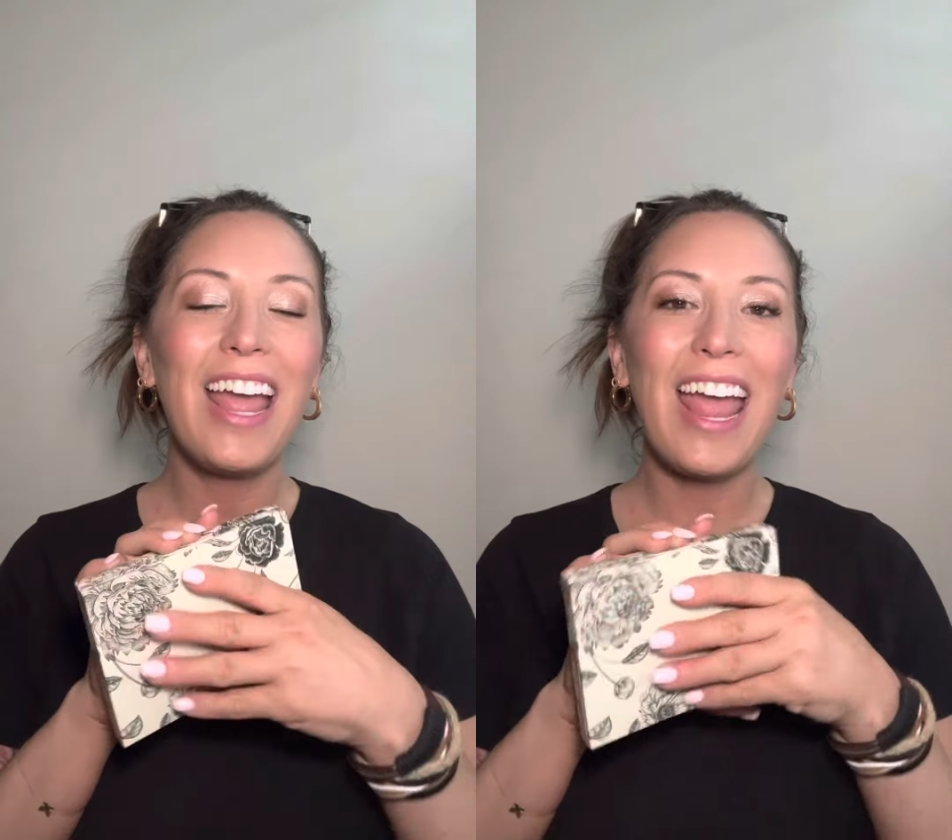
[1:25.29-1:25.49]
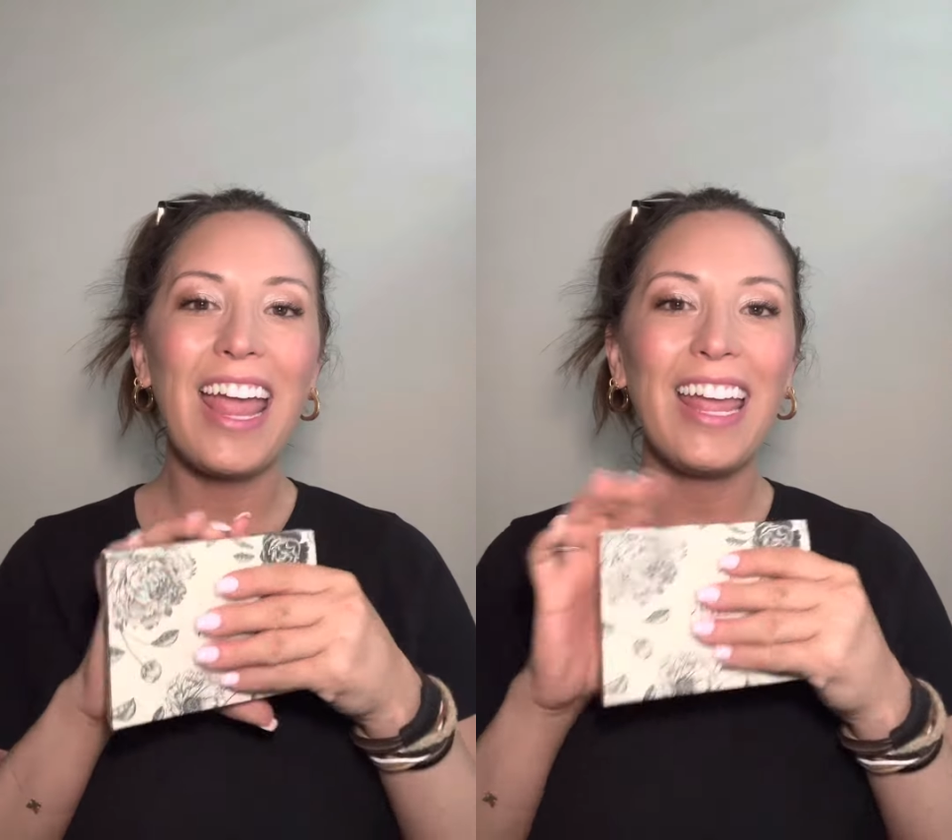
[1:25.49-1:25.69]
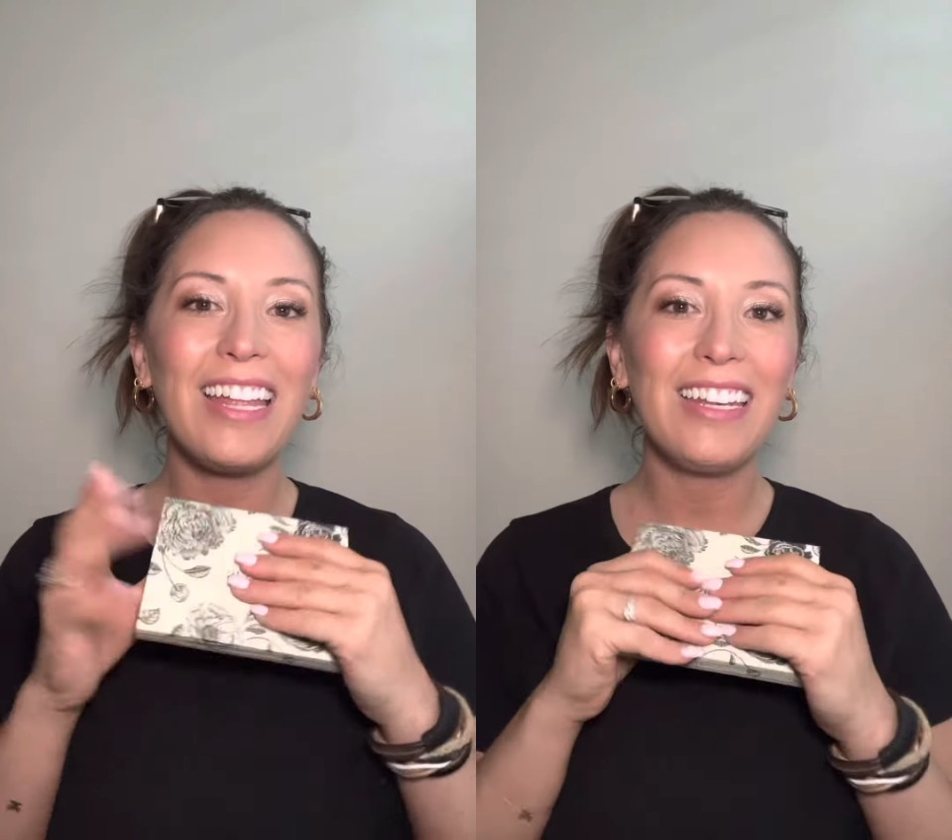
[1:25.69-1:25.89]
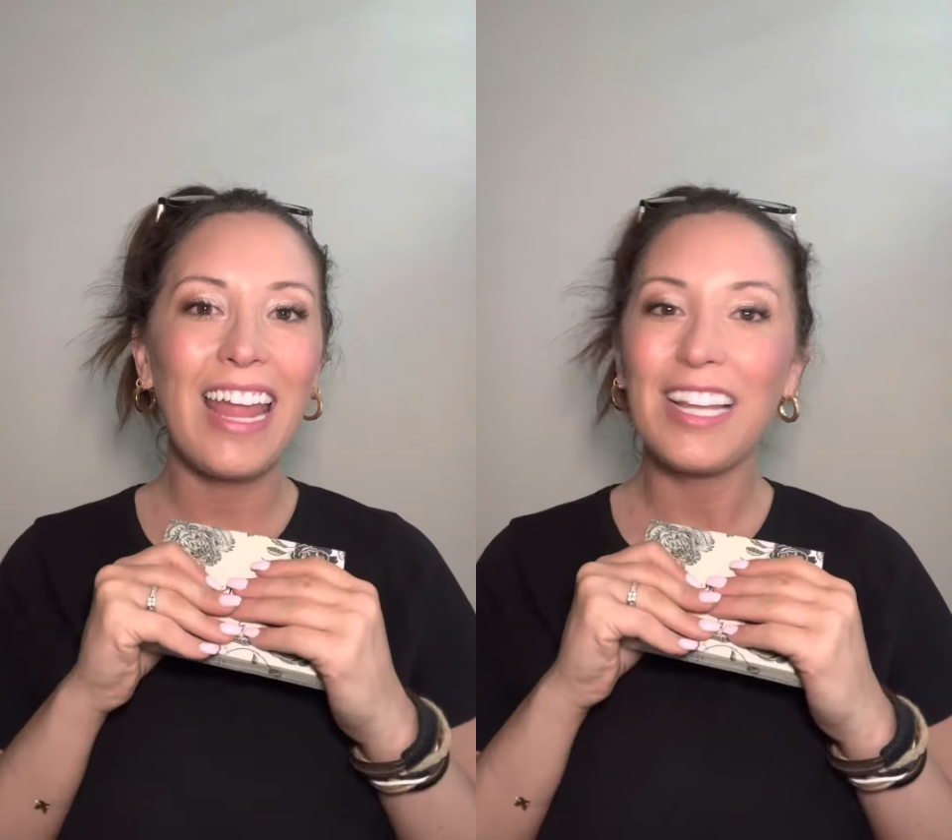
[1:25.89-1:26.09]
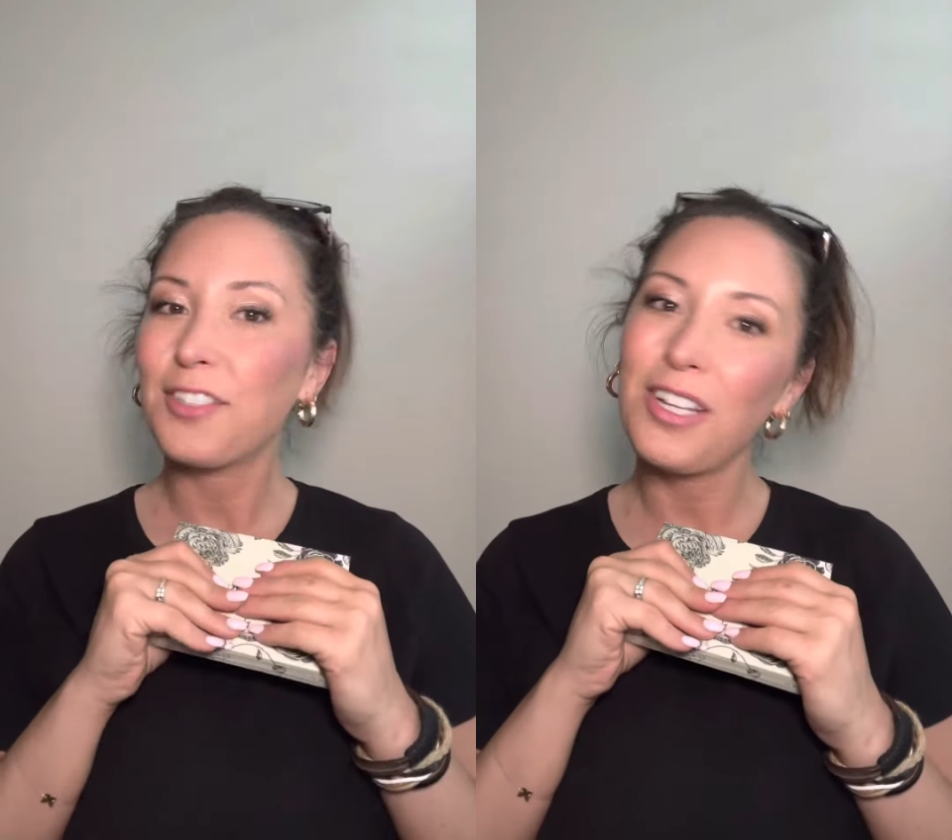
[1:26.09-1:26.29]

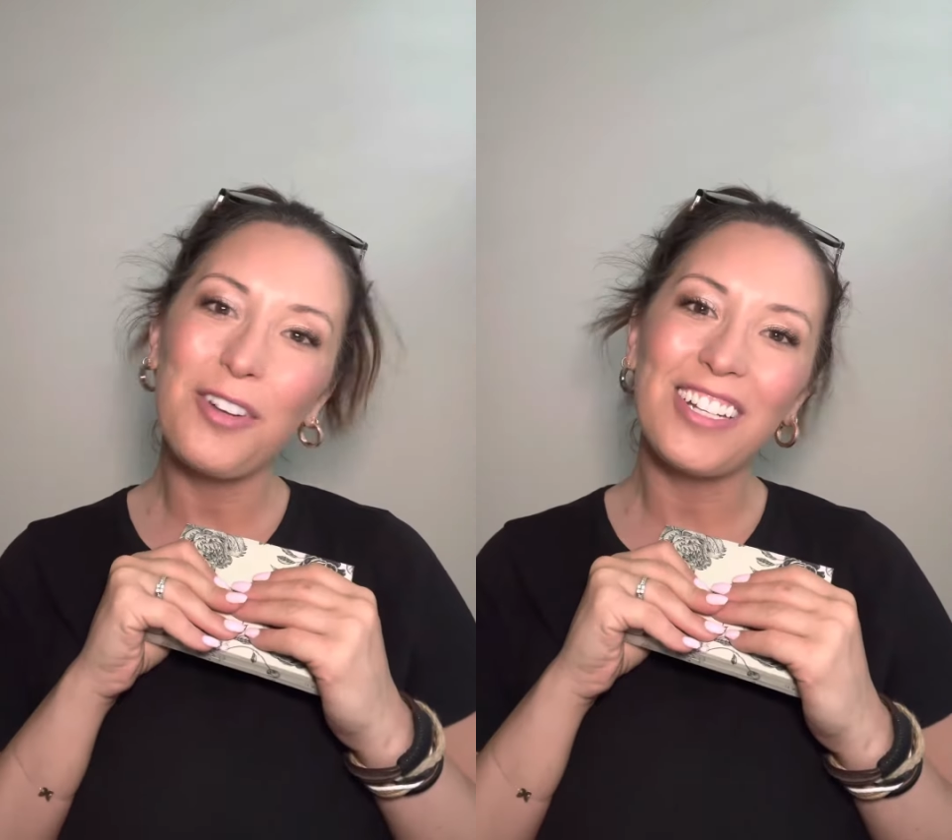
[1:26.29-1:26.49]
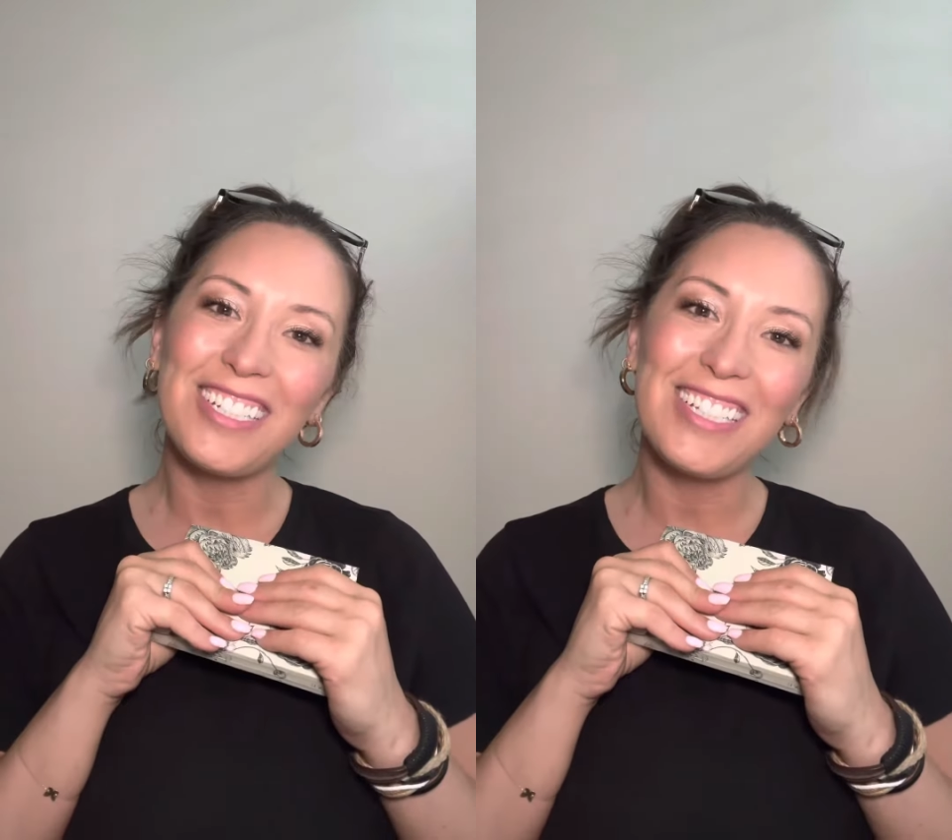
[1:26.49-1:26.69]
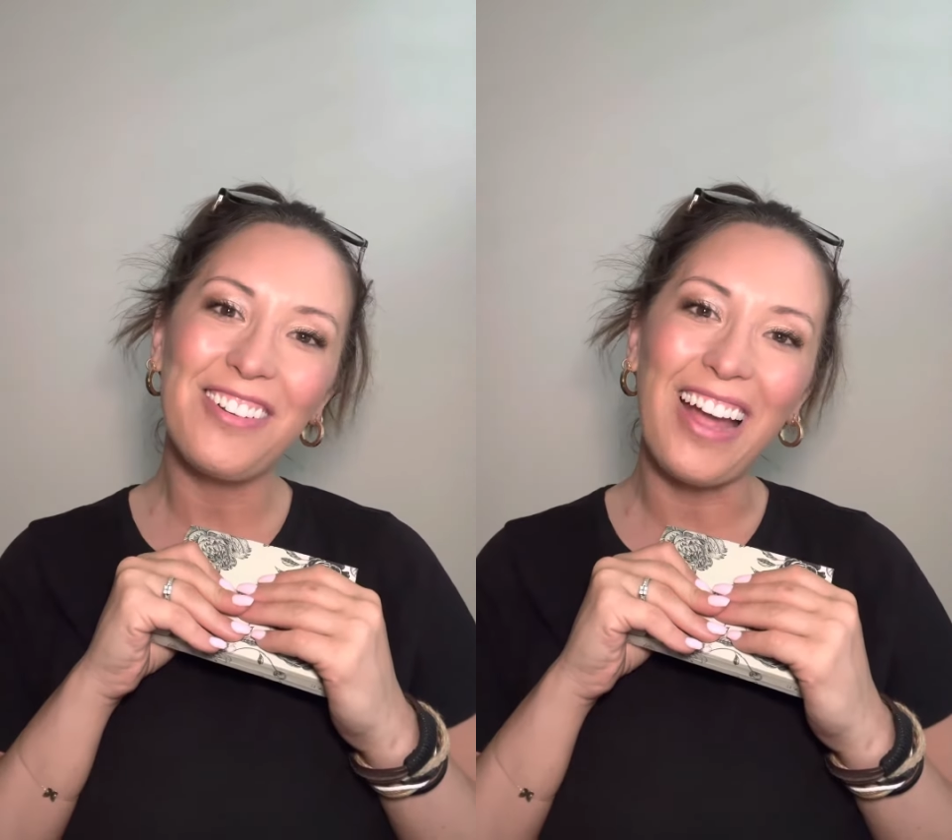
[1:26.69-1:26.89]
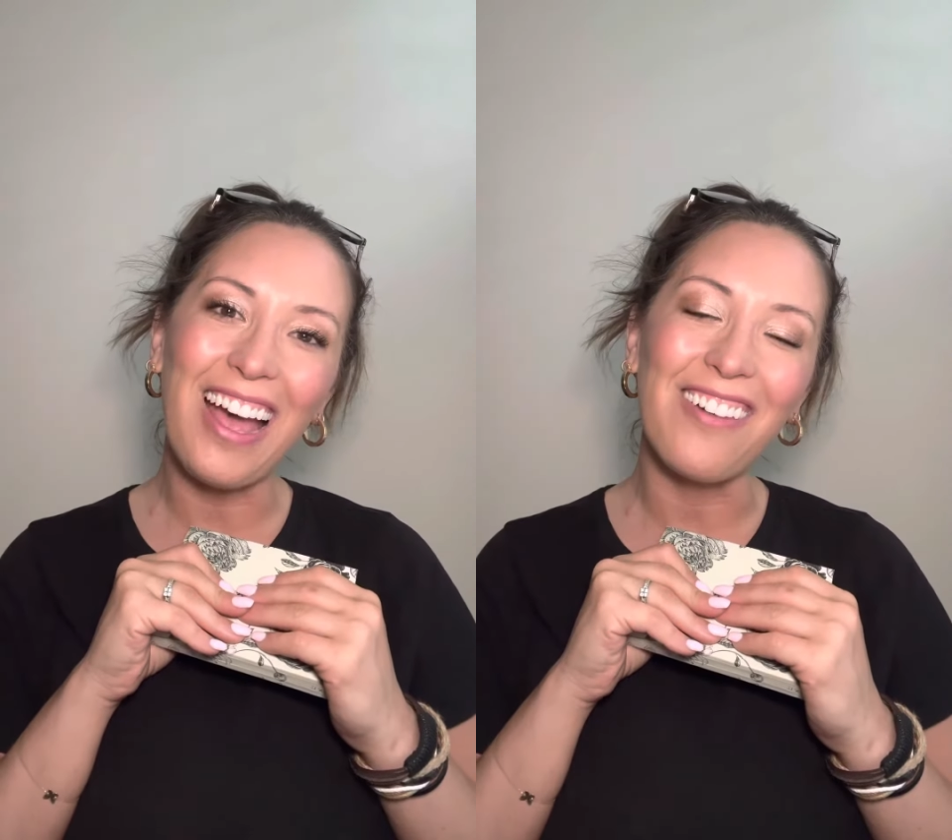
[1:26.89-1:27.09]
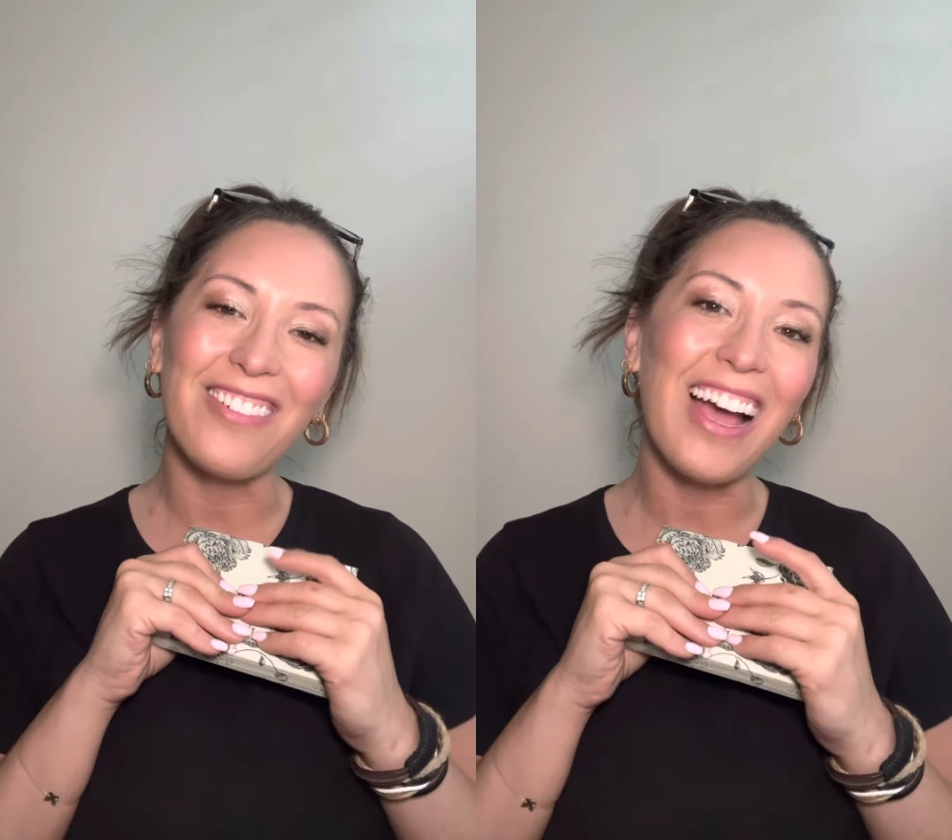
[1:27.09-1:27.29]
and answer any questions you
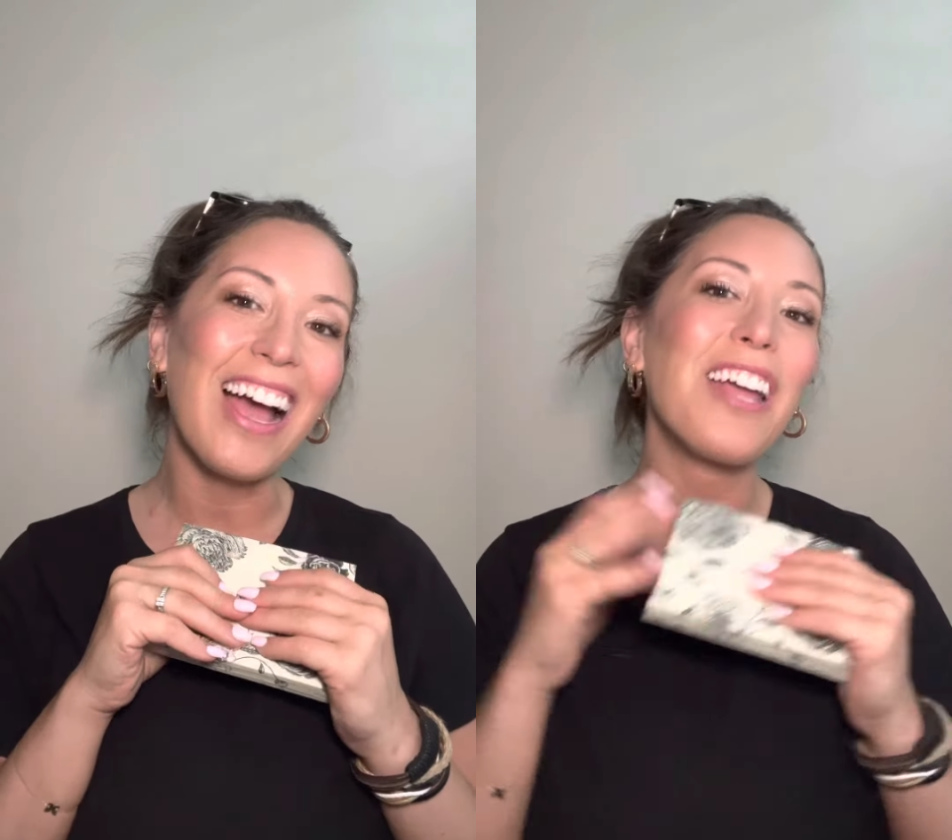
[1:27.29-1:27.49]
have.